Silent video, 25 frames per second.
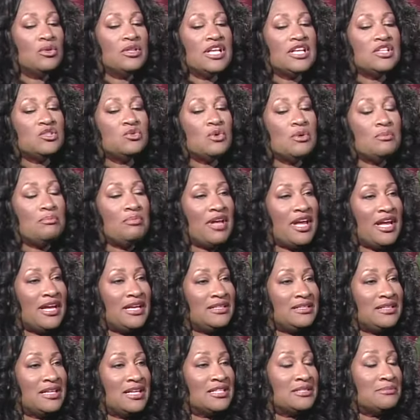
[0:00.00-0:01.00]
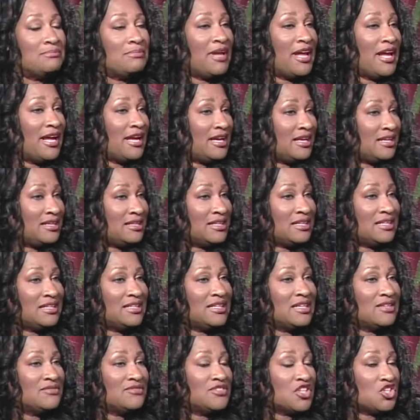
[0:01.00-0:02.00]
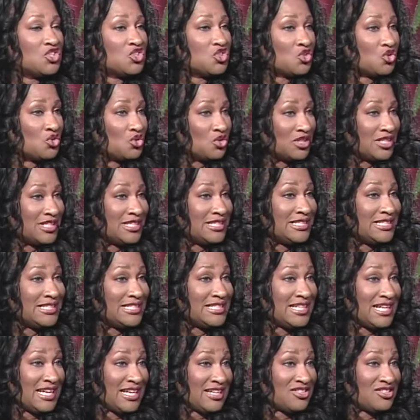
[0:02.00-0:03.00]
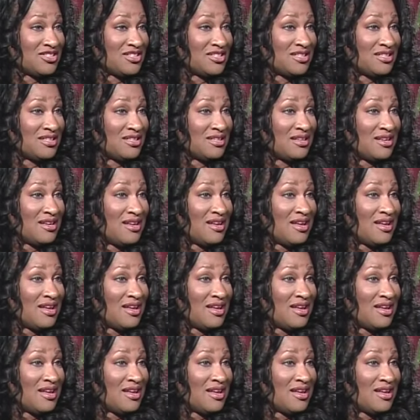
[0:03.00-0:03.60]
Well, that's what pain does. Pain gives us early detection